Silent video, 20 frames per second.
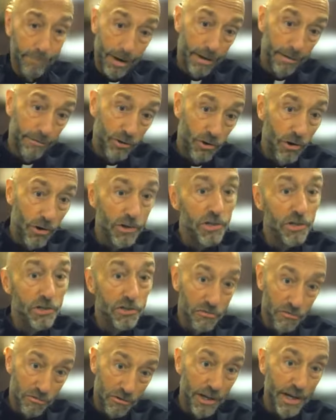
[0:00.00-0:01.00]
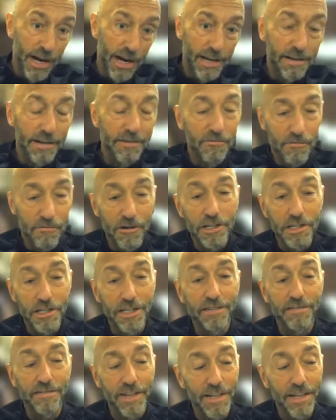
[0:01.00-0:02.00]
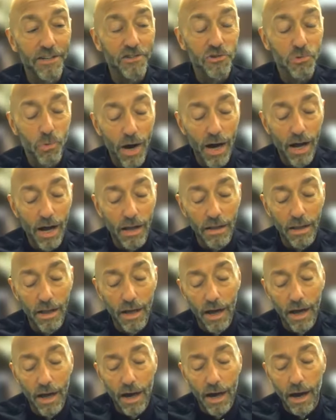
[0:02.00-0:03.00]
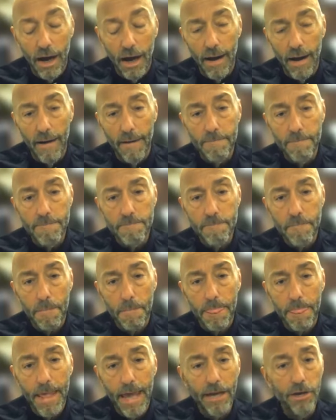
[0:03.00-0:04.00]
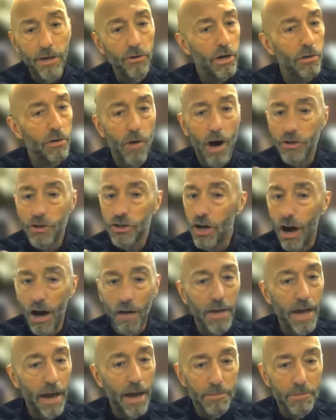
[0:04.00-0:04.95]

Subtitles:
And of course, it's free on free TV as well. And you can watch all the